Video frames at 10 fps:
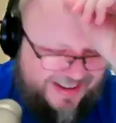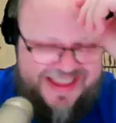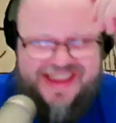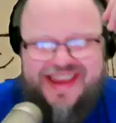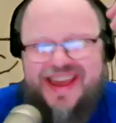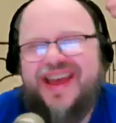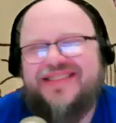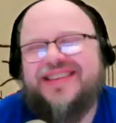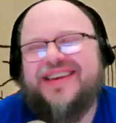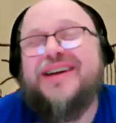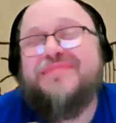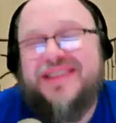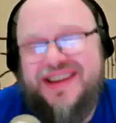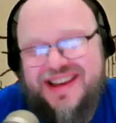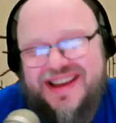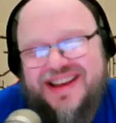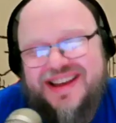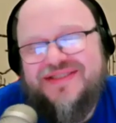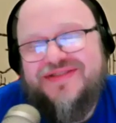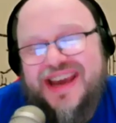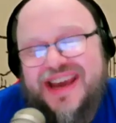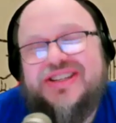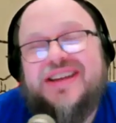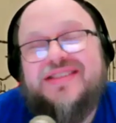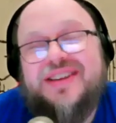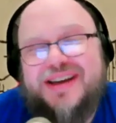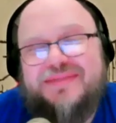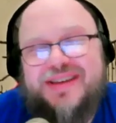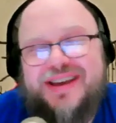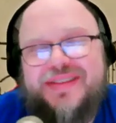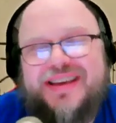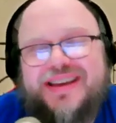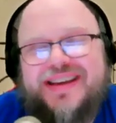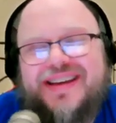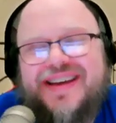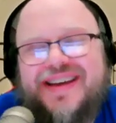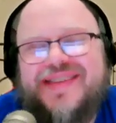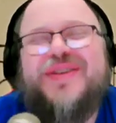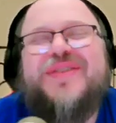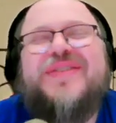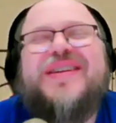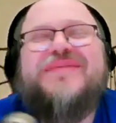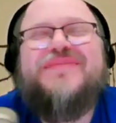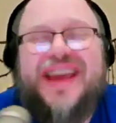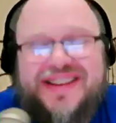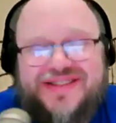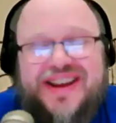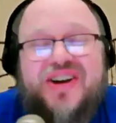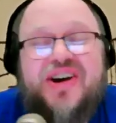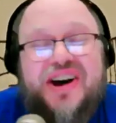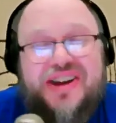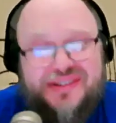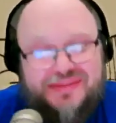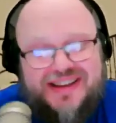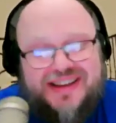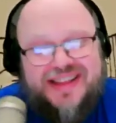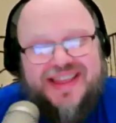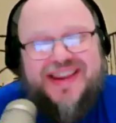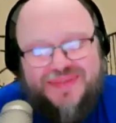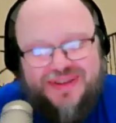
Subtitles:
He has a copy, a VHS copy of the like Jack Autumn that he pulls